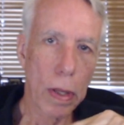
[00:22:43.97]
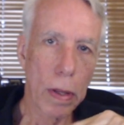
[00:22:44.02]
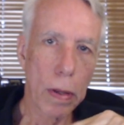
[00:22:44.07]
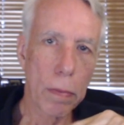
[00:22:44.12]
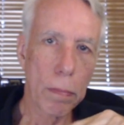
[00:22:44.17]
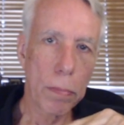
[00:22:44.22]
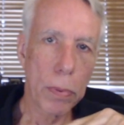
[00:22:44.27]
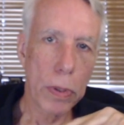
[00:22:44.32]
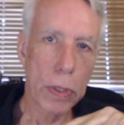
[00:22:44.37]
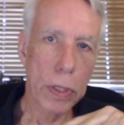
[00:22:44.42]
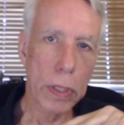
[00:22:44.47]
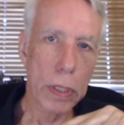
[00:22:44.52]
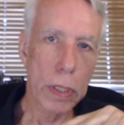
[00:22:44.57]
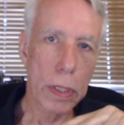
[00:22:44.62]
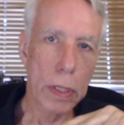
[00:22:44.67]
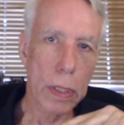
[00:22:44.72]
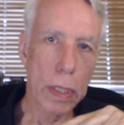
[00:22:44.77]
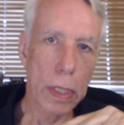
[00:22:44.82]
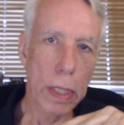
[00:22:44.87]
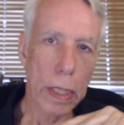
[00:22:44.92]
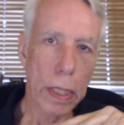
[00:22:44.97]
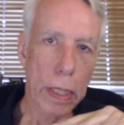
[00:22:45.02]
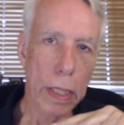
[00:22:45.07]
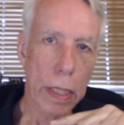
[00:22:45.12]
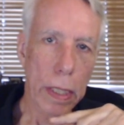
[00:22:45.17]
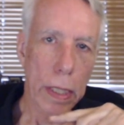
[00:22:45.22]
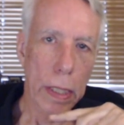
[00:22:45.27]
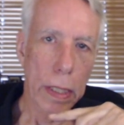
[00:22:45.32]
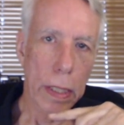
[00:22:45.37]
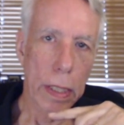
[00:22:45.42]
Push
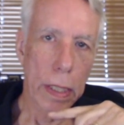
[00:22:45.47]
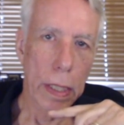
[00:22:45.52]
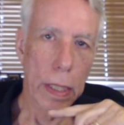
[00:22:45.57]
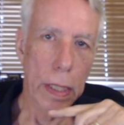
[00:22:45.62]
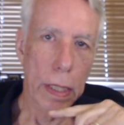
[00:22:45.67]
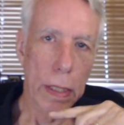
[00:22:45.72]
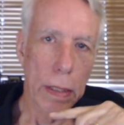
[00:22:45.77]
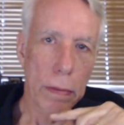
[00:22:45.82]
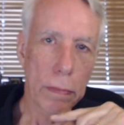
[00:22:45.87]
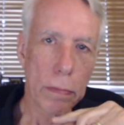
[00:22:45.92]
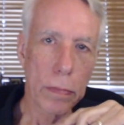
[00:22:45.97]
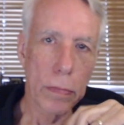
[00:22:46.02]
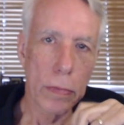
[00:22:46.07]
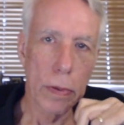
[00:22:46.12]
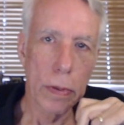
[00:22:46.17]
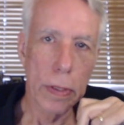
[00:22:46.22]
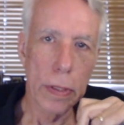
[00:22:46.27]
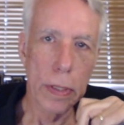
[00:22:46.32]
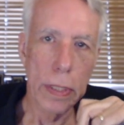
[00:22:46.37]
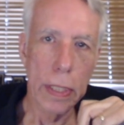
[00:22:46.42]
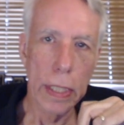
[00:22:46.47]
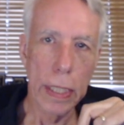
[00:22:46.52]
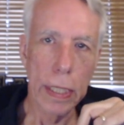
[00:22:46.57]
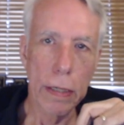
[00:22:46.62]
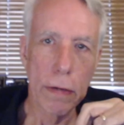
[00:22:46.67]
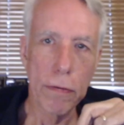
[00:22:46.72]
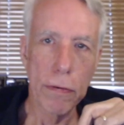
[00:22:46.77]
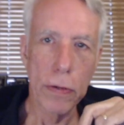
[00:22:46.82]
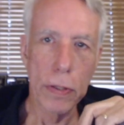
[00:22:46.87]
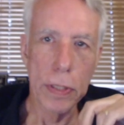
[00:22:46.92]
and
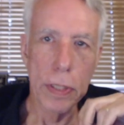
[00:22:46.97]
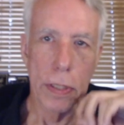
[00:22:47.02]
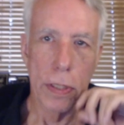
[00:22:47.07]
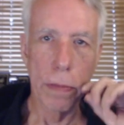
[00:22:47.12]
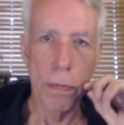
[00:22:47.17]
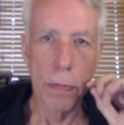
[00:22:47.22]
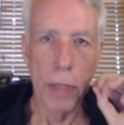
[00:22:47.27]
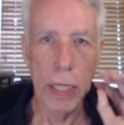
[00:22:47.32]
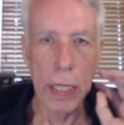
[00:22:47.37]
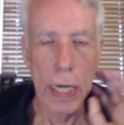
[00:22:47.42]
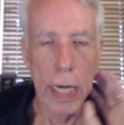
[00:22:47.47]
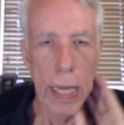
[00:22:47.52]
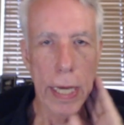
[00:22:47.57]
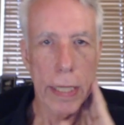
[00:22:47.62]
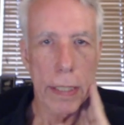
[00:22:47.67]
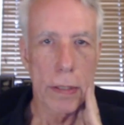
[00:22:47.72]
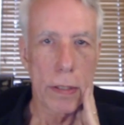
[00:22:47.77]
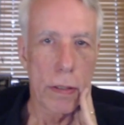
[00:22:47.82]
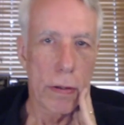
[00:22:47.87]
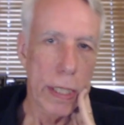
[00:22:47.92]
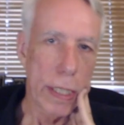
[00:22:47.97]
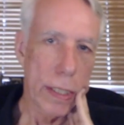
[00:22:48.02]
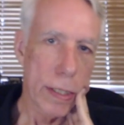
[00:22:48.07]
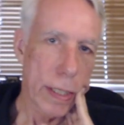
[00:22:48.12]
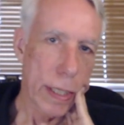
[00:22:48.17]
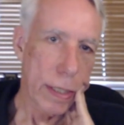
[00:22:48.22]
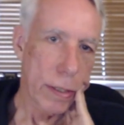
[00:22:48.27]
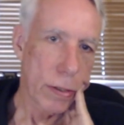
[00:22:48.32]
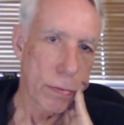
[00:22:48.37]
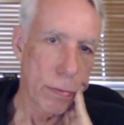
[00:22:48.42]
extend forces him to connect, so I guess
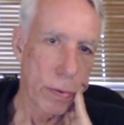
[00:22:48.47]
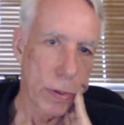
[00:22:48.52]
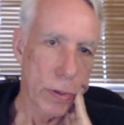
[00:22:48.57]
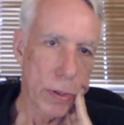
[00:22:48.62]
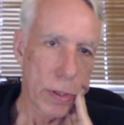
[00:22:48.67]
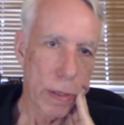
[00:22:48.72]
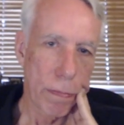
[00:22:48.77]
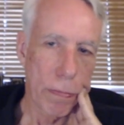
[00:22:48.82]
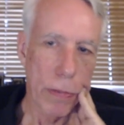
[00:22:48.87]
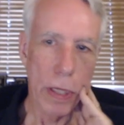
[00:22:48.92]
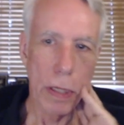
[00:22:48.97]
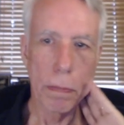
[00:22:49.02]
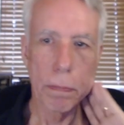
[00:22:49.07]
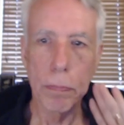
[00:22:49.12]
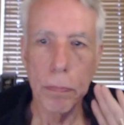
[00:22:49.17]
that's worth something.